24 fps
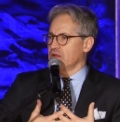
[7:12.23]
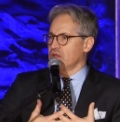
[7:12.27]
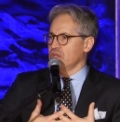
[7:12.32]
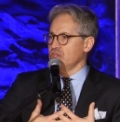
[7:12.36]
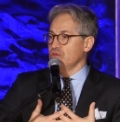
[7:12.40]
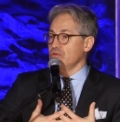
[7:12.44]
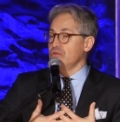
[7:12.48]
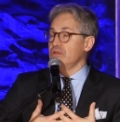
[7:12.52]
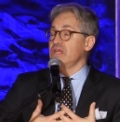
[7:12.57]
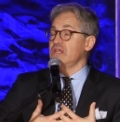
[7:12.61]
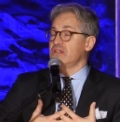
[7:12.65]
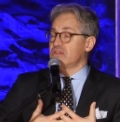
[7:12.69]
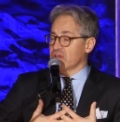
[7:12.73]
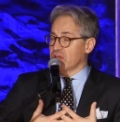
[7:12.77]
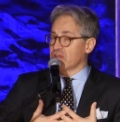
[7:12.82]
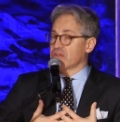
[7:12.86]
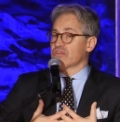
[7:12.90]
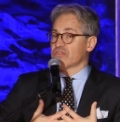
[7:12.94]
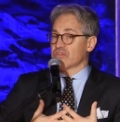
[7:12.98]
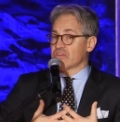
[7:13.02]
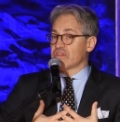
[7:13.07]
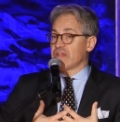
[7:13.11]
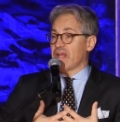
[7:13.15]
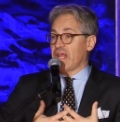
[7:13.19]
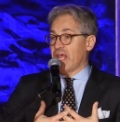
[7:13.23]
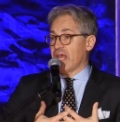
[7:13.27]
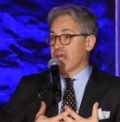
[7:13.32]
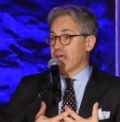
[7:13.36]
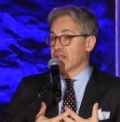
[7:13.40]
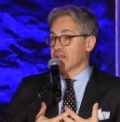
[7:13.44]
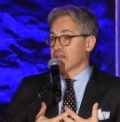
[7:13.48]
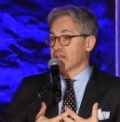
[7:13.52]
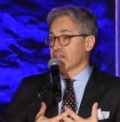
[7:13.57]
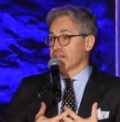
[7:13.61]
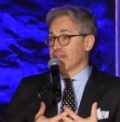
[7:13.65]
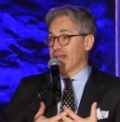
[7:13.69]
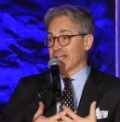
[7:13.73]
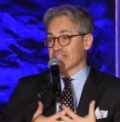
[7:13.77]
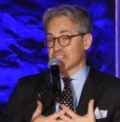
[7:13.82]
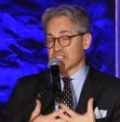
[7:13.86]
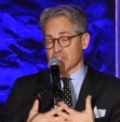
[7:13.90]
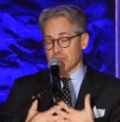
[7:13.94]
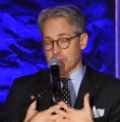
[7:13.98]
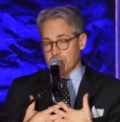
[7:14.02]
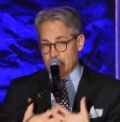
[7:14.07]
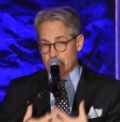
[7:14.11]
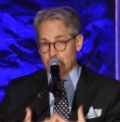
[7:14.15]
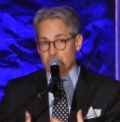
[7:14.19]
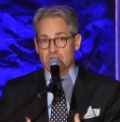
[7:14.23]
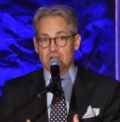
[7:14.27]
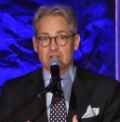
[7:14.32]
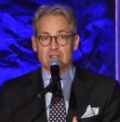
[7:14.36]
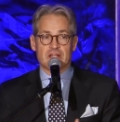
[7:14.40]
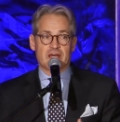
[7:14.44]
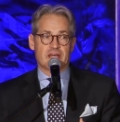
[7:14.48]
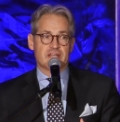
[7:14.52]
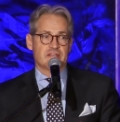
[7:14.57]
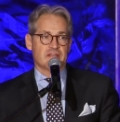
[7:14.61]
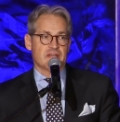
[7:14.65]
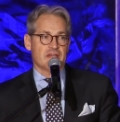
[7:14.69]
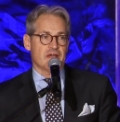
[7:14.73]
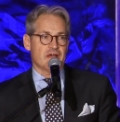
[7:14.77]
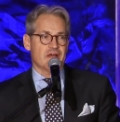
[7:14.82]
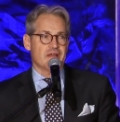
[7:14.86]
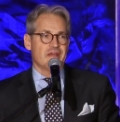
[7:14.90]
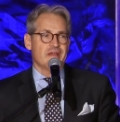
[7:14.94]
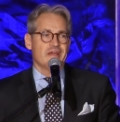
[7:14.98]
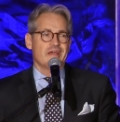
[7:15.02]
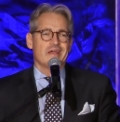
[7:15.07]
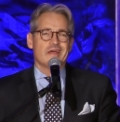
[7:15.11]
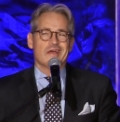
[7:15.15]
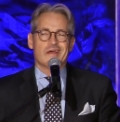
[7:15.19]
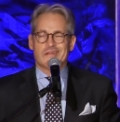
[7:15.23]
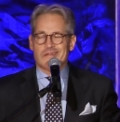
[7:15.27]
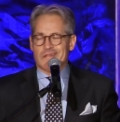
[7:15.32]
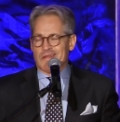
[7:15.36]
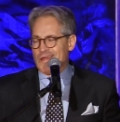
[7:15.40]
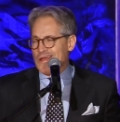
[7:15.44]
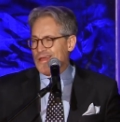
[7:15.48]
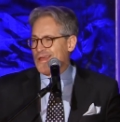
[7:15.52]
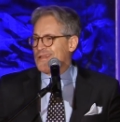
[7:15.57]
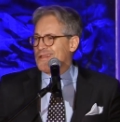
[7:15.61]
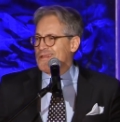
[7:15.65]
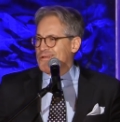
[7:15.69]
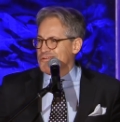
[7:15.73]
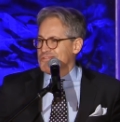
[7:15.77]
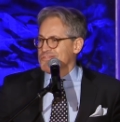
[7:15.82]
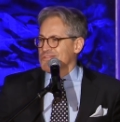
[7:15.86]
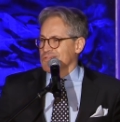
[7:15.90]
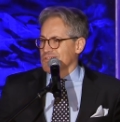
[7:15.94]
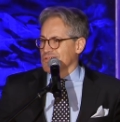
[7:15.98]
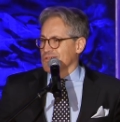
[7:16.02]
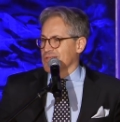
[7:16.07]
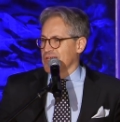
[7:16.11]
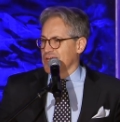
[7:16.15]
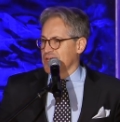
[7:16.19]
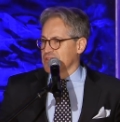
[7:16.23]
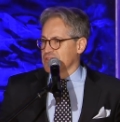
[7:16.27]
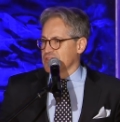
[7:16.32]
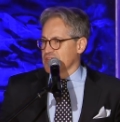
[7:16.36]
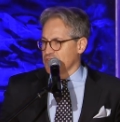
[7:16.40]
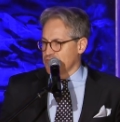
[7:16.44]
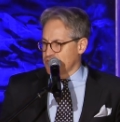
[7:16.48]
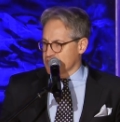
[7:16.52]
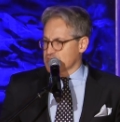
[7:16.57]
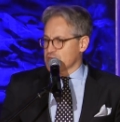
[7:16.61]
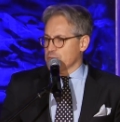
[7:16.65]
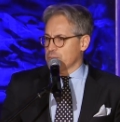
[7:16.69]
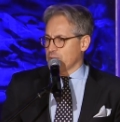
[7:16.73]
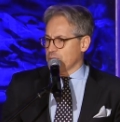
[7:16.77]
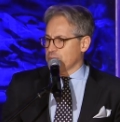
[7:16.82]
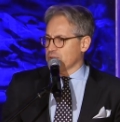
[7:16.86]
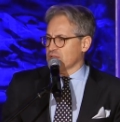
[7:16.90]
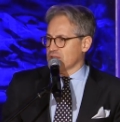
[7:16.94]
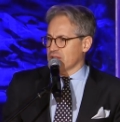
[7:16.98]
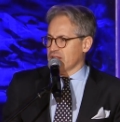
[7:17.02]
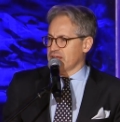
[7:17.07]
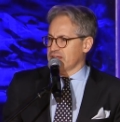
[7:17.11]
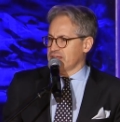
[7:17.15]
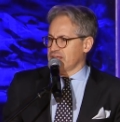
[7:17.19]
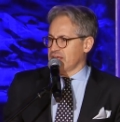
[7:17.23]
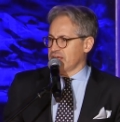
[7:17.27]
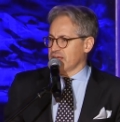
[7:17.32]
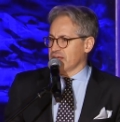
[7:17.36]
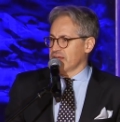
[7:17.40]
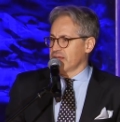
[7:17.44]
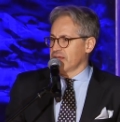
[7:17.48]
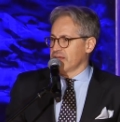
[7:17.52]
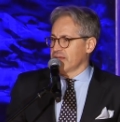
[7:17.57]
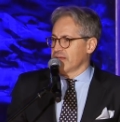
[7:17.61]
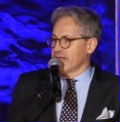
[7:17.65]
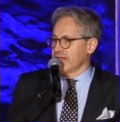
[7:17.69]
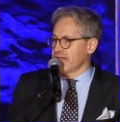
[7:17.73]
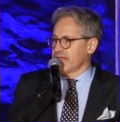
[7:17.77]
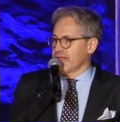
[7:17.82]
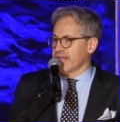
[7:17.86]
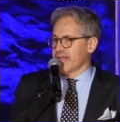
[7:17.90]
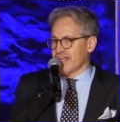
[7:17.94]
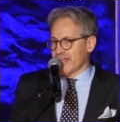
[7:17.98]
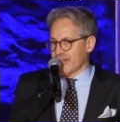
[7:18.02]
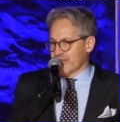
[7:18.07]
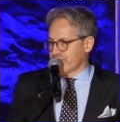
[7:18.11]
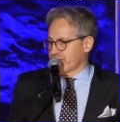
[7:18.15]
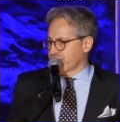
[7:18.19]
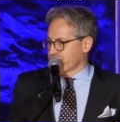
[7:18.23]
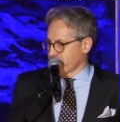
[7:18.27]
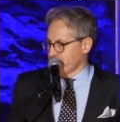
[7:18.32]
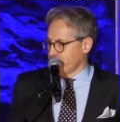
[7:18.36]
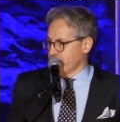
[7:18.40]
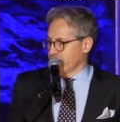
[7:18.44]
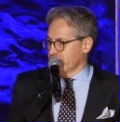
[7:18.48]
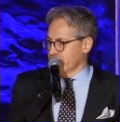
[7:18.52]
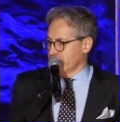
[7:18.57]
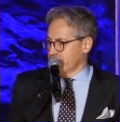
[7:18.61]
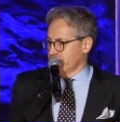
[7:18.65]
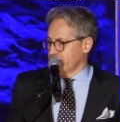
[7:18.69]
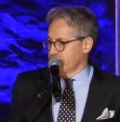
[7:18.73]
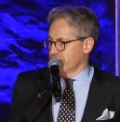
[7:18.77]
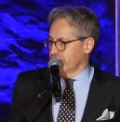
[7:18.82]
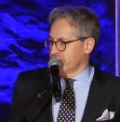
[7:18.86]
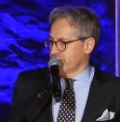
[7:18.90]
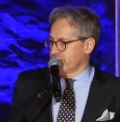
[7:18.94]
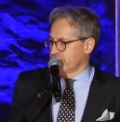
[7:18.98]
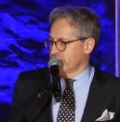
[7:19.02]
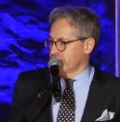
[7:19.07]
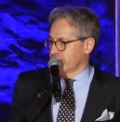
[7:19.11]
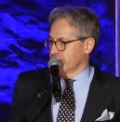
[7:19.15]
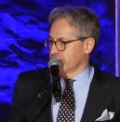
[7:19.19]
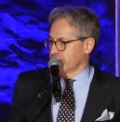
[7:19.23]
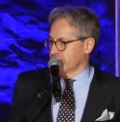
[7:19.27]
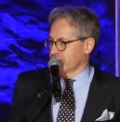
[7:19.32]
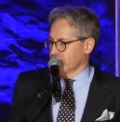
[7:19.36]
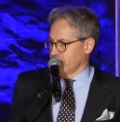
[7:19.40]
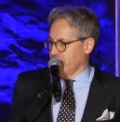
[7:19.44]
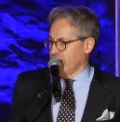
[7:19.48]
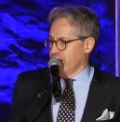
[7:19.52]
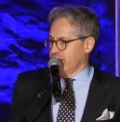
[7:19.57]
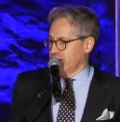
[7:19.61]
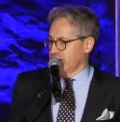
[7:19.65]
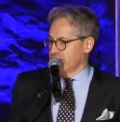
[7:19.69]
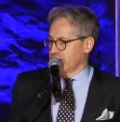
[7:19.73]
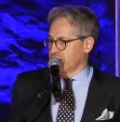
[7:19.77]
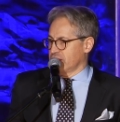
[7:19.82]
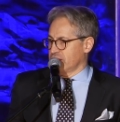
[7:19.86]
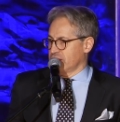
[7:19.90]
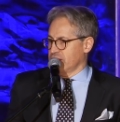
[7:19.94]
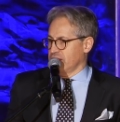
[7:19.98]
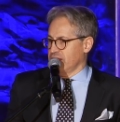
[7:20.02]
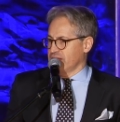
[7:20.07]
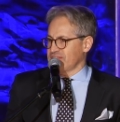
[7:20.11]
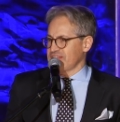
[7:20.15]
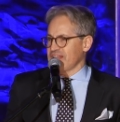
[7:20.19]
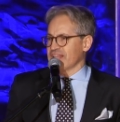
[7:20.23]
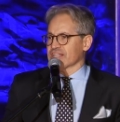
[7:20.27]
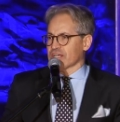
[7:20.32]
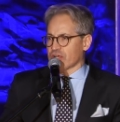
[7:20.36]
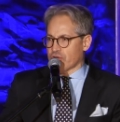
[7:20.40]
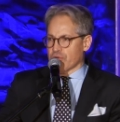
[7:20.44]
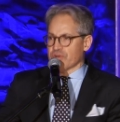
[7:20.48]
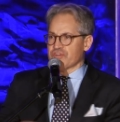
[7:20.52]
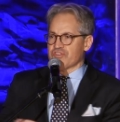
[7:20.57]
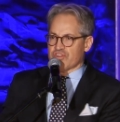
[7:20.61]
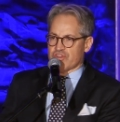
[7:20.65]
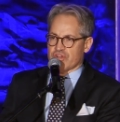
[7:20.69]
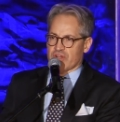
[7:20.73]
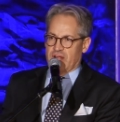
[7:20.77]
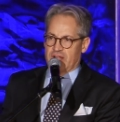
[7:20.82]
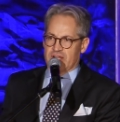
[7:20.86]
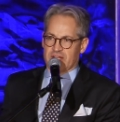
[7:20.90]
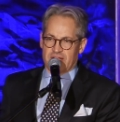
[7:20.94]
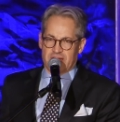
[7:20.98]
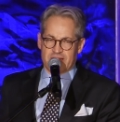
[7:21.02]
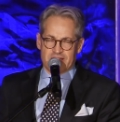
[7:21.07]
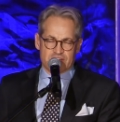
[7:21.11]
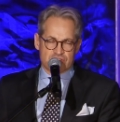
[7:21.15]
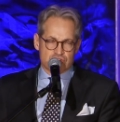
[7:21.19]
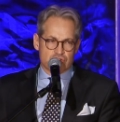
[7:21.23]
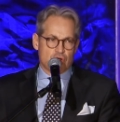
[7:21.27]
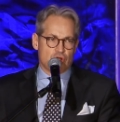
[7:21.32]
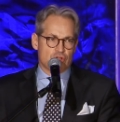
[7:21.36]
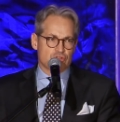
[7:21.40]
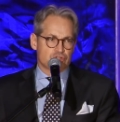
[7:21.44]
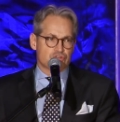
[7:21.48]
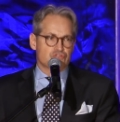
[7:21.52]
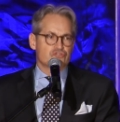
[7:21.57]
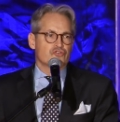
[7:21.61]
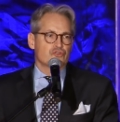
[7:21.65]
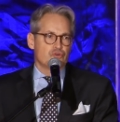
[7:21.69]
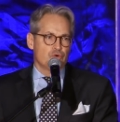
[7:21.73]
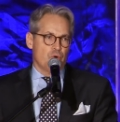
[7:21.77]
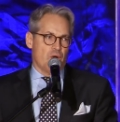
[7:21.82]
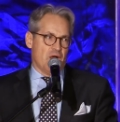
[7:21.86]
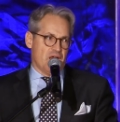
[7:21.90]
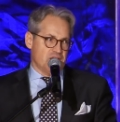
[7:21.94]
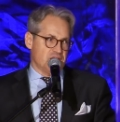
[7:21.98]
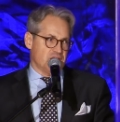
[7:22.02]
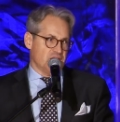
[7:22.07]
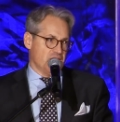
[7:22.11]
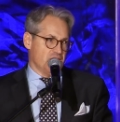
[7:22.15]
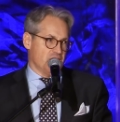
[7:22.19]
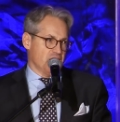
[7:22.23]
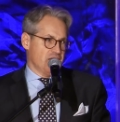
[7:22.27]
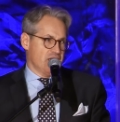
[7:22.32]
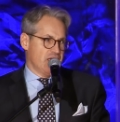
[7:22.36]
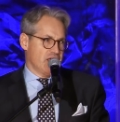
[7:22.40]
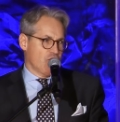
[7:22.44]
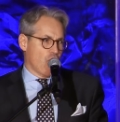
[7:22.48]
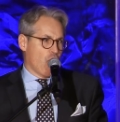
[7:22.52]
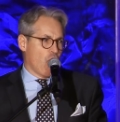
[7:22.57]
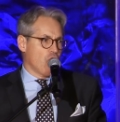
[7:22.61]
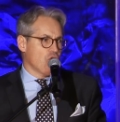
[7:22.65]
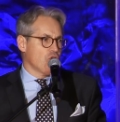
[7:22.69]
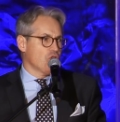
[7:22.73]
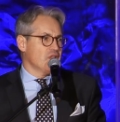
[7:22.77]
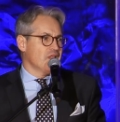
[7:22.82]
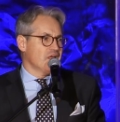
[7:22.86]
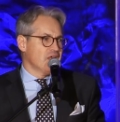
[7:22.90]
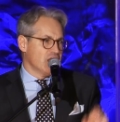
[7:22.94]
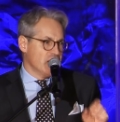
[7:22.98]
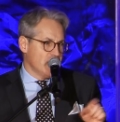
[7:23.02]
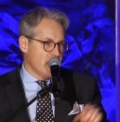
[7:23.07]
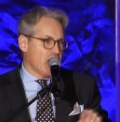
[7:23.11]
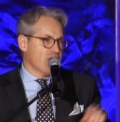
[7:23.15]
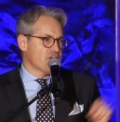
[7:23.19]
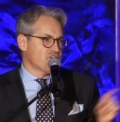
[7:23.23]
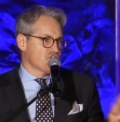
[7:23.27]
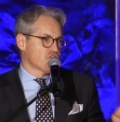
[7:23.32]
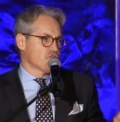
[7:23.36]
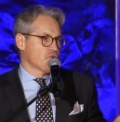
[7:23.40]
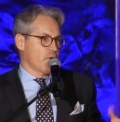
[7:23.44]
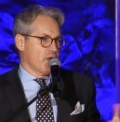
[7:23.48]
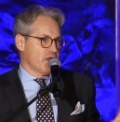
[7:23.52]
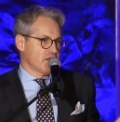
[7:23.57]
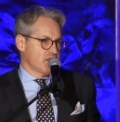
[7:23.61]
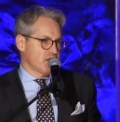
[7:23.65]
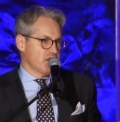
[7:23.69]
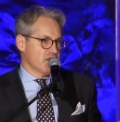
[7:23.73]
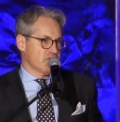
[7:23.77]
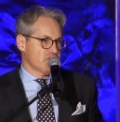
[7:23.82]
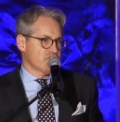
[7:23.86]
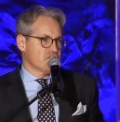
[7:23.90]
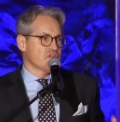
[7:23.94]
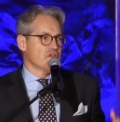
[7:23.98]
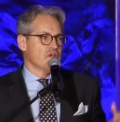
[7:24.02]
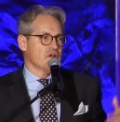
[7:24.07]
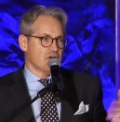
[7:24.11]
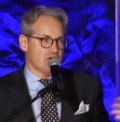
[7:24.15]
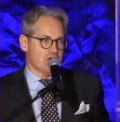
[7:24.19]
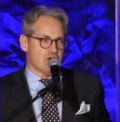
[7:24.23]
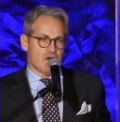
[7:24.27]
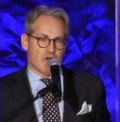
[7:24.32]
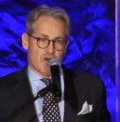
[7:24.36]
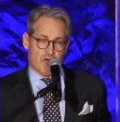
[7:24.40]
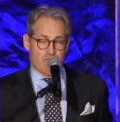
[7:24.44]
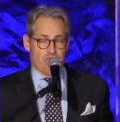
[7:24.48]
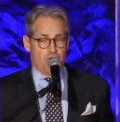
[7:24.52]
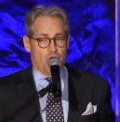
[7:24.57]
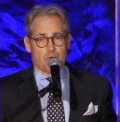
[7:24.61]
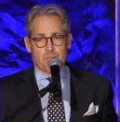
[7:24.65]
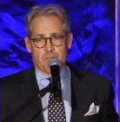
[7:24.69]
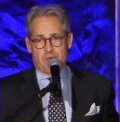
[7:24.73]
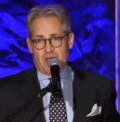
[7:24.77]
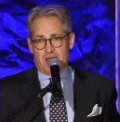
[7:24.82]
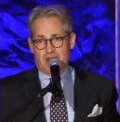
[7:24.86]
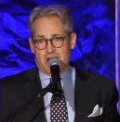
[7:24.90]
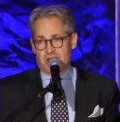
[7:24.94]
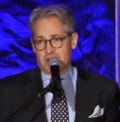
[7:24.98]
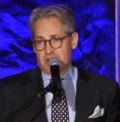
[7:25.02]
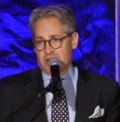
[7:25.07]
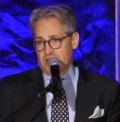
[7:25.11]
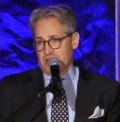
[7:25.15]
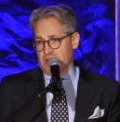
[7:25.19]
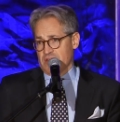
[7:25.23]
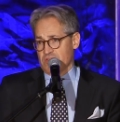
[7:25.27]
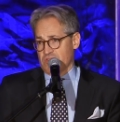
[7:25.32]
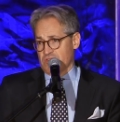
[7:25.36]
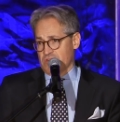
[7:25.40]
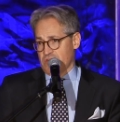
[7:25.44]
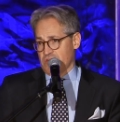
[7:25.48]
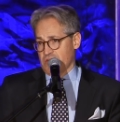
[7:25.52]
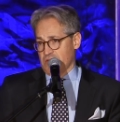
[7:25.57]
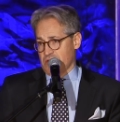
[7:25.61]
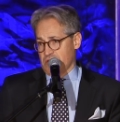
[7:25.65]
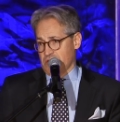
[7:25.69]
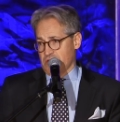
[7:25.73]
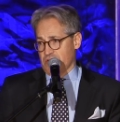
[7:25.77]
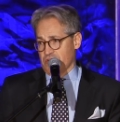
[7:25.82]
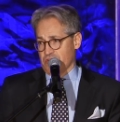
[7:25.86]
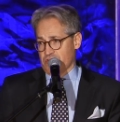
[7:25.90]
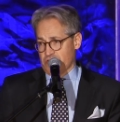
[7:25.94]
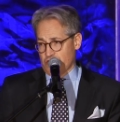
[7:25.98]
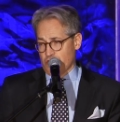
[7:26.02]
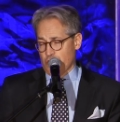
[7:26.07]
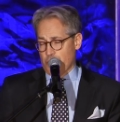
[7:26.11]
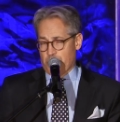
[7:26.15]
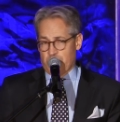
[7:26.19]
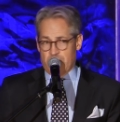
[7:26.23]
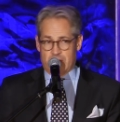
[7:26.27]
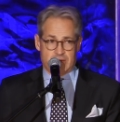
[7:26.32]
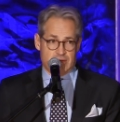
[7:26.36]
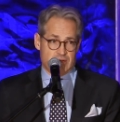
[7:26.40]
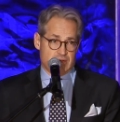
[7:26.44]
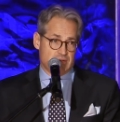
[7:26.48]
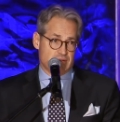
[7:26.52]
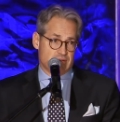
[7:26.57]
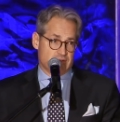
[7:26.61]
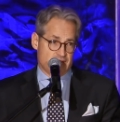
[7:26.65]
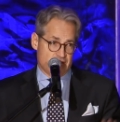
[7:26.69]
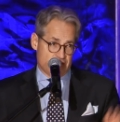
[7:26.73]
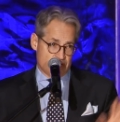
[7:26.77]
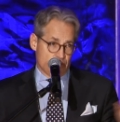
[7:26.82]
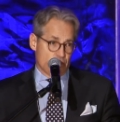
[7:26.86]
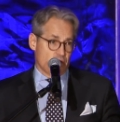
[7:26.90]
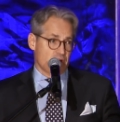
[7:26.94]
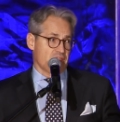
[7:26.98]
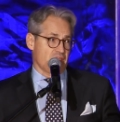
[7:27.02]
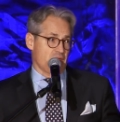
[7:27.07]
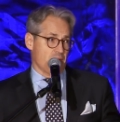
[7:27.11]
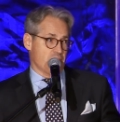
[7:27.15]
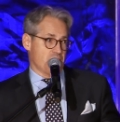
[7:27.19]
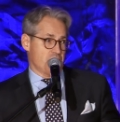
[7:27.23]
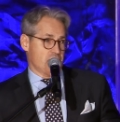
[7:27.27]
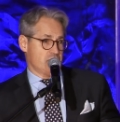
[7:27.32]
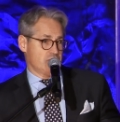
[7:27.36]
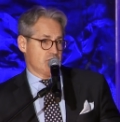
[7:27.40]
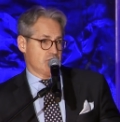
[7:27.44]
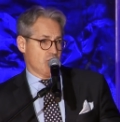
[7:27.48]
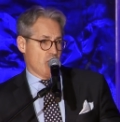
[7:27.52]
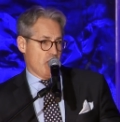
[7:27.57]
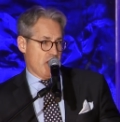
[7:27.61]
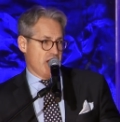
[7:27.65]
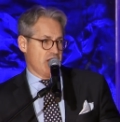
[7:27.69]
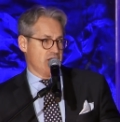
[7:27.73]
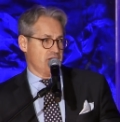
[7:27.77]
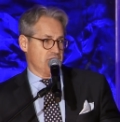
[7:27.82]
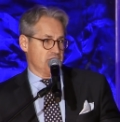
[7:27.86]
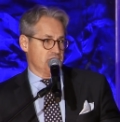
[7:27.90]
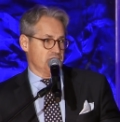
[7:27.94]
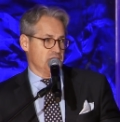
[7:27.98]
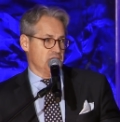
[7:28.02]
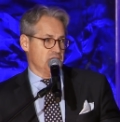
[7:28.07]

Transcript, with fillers: You need to understand that's the biblical idea. And, and here's a little hint. If it's the biblical idea, it's true, right? It's not the Christian idea. That's called the true idea. And all non-true ideas are, are bad ideas. They're stupid. Ignore them, right?